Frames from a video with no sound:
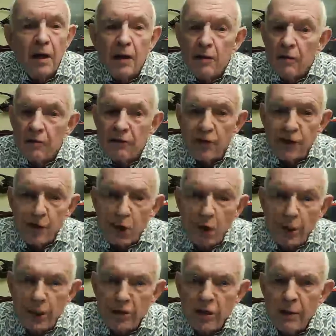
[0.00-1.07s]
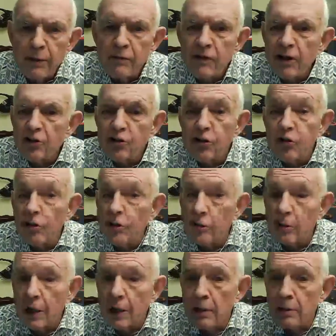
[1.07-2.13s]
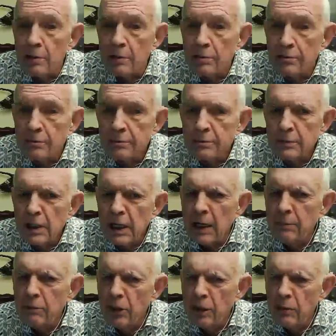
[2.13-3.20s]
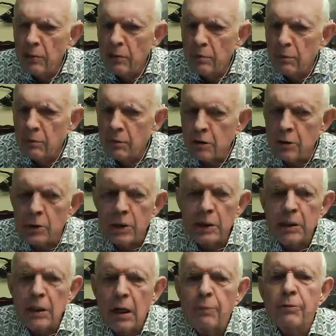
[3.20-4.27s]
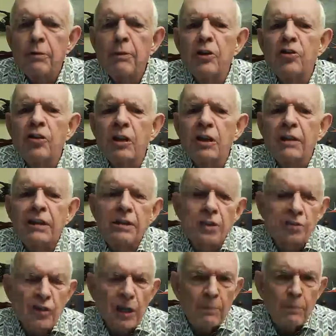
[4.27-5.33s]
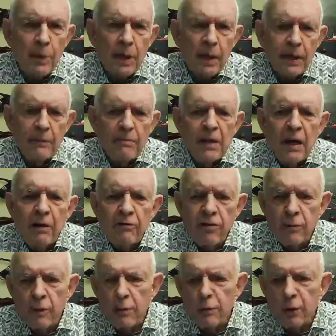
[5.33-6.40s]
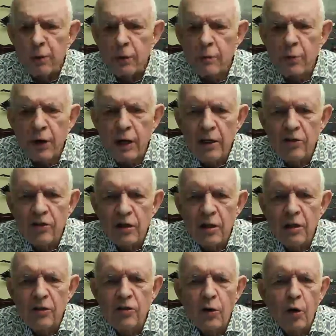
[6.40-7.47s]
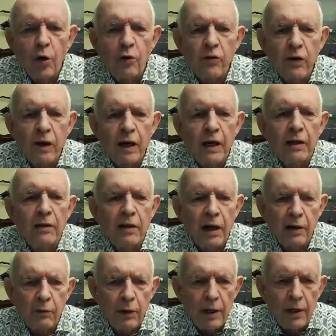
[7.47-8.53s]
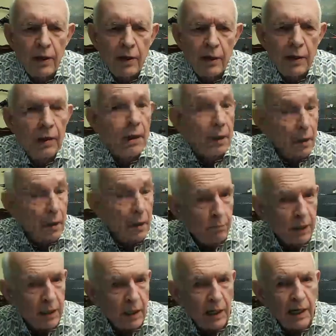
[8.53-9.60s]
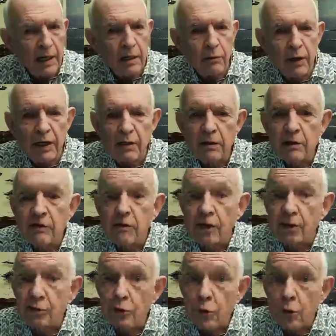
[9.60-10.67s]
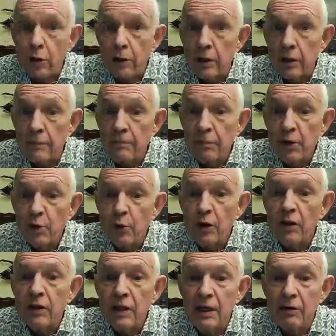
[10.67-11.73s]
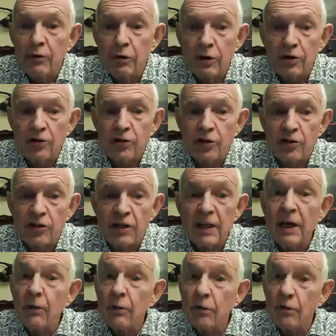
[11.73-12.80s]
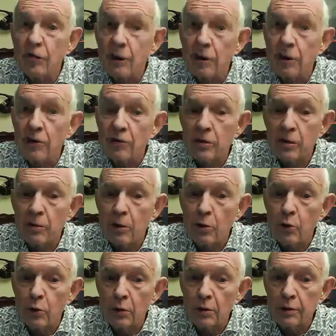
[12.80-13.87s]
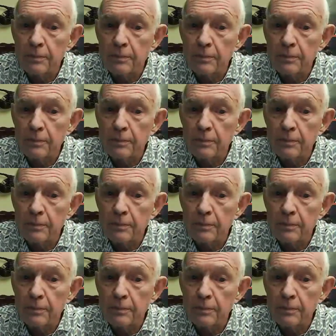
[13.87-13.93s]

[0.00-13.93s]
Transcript: For the longer-term investors in the crowd, I'm not totally optimistic that the setback from the bubble price is over and done with, but I await the first quarter with interest to see how the shares can hold.